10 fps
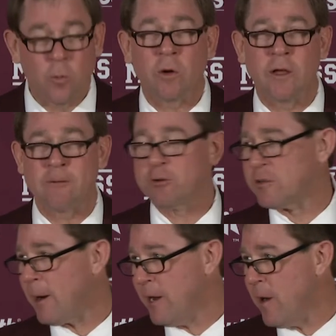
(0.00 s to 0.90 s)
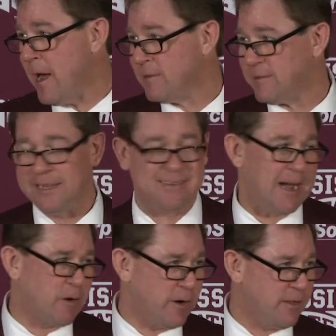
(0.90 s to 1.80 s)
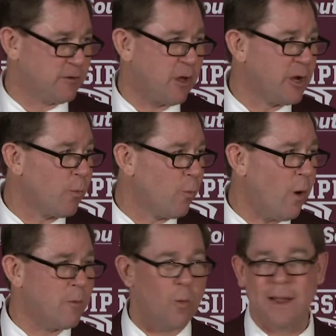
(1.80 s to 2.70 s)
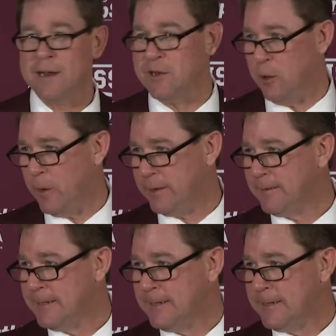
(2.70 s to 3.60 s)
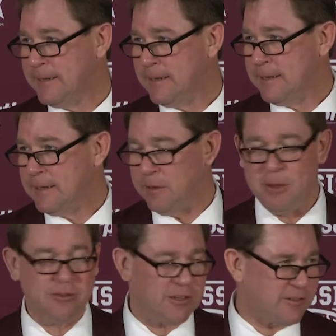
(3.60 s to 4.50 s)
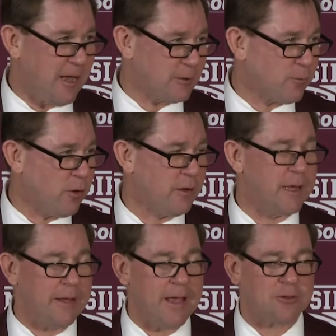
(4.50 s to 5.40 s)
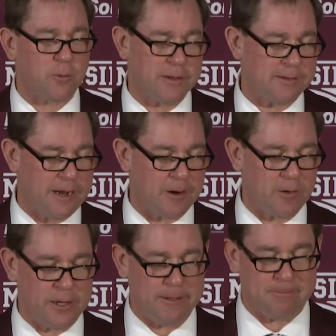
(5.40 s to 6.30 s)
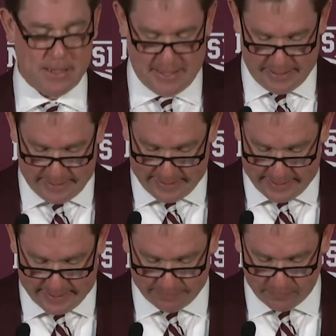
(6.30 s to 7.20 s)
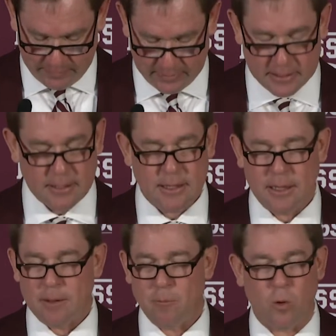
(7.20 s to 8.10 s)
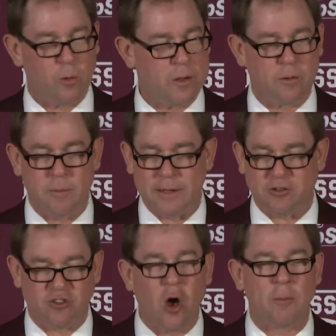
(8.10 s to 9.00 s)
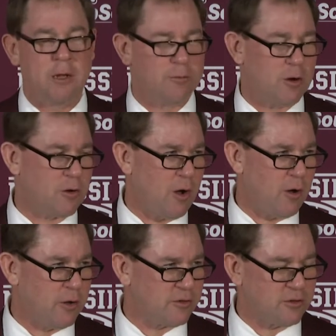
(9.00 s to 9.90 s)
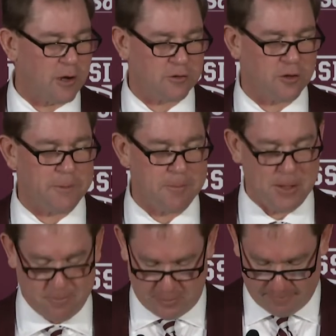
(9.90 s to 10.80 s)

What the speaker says: We were looking for somebody who has integrity. There's only one way to do it, to be successful, and that's with integrity. And boy, we made so many phone calls and talked to so many people